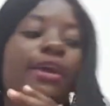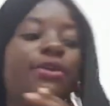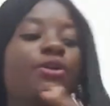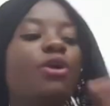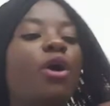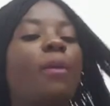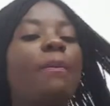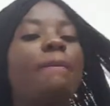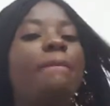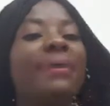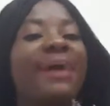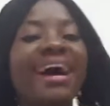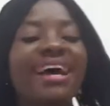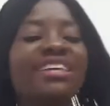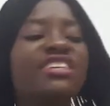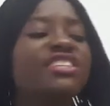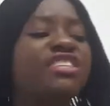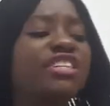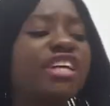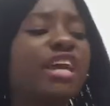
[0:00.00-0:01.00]
Your
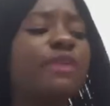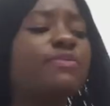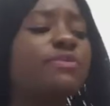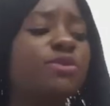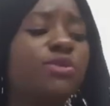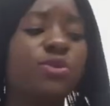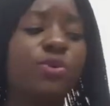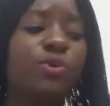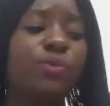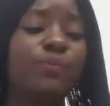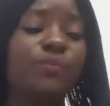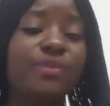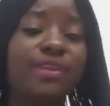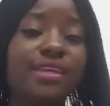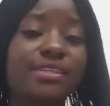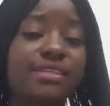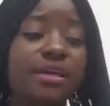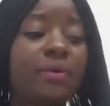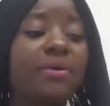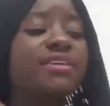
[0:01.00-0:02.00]
past shapes you.
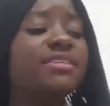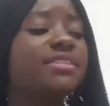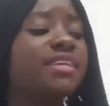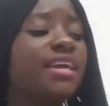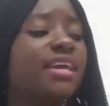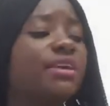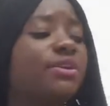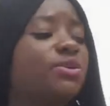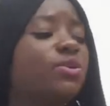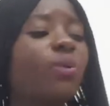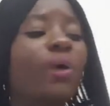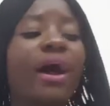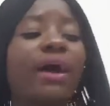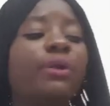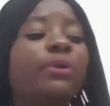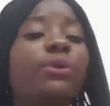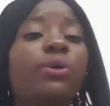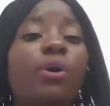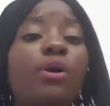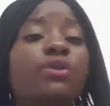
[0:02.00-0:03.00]
As I was saying, you are
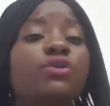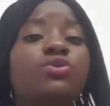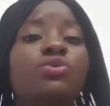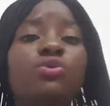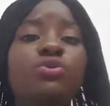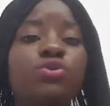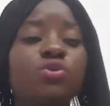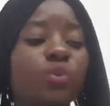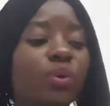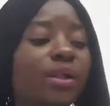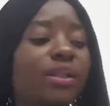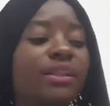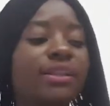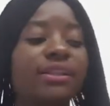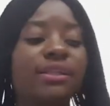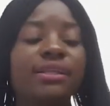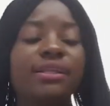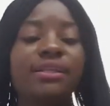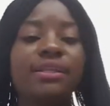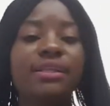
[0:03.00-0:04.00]
not to
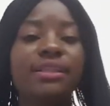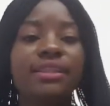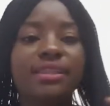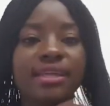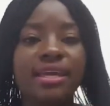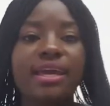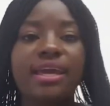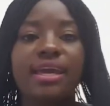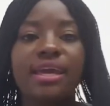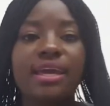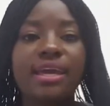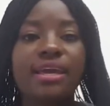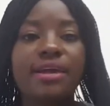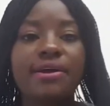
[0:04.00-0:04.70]
dwell there.